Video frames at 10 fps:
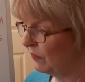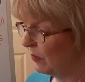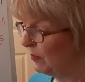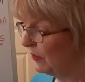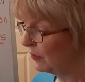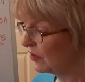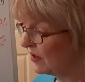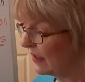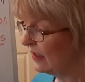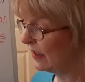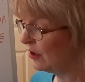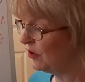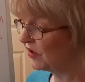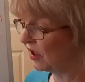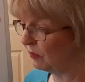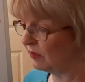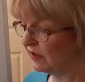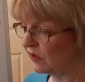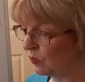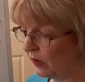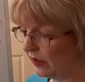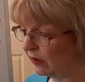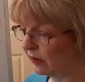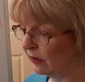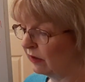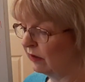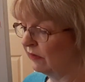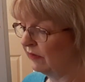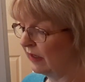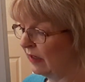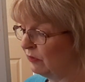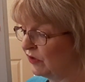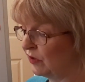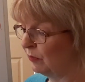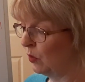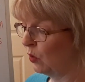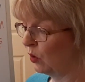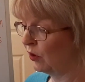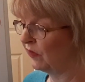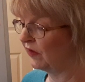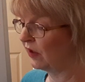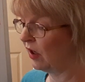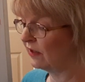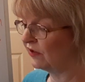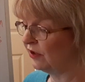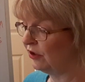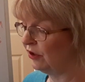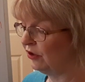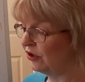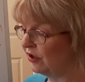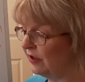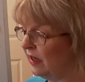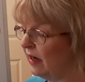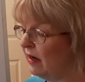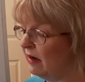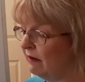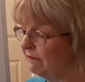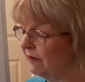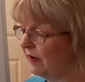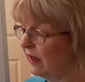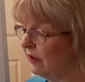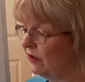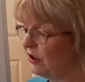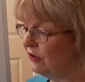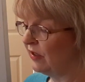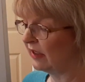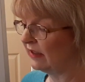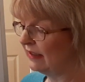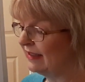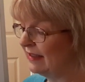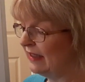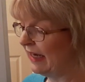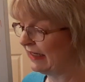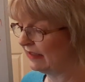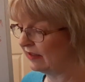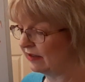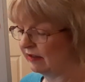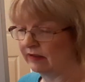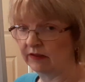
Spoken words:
But they're saying, I do solemnly swear that I will support the Constitution of the United States.